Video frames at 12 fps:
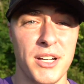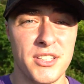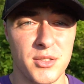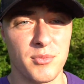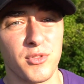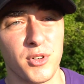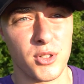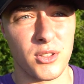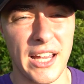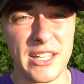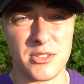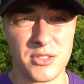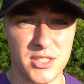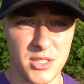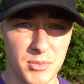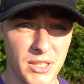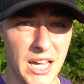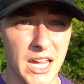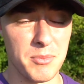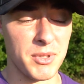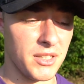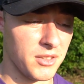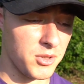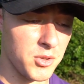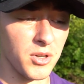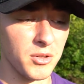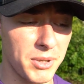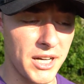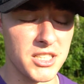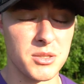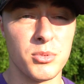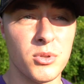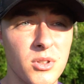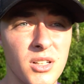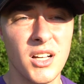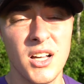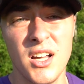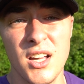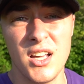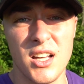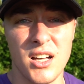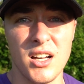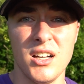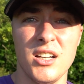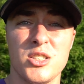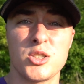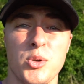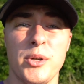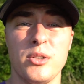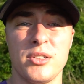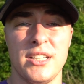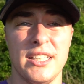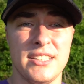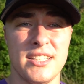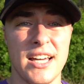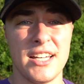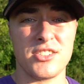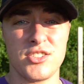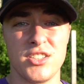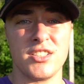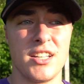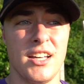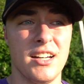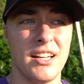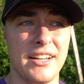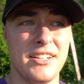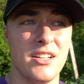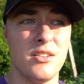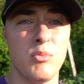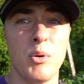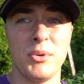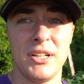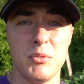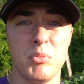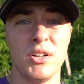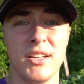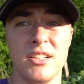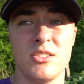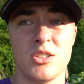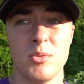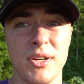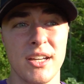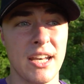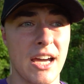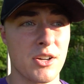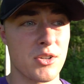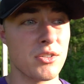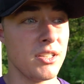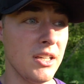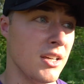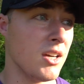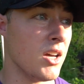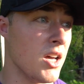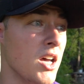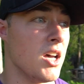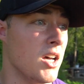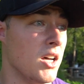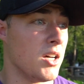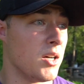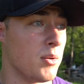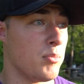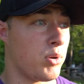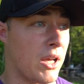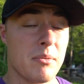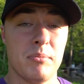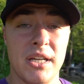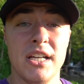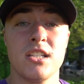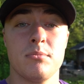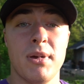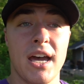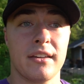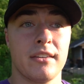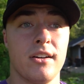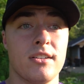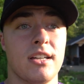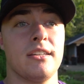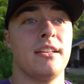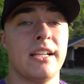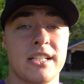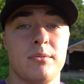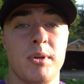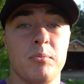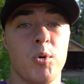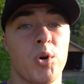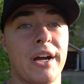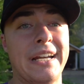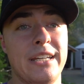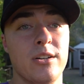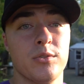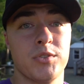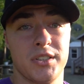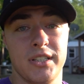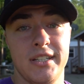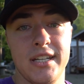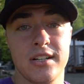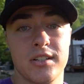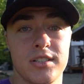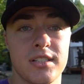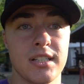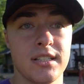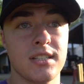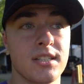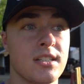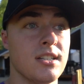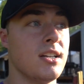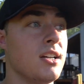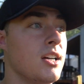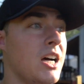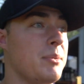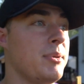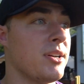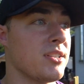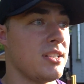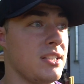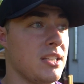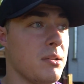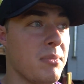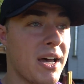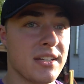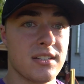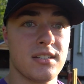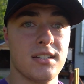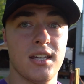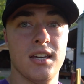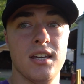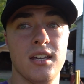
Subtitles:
some fertilizer and some lime and do a possible soil kit test just to get an idea of what we need to put in, so we can actually plant beans back there, because I think that's going to be more ideal for the deer, since up here isn't the best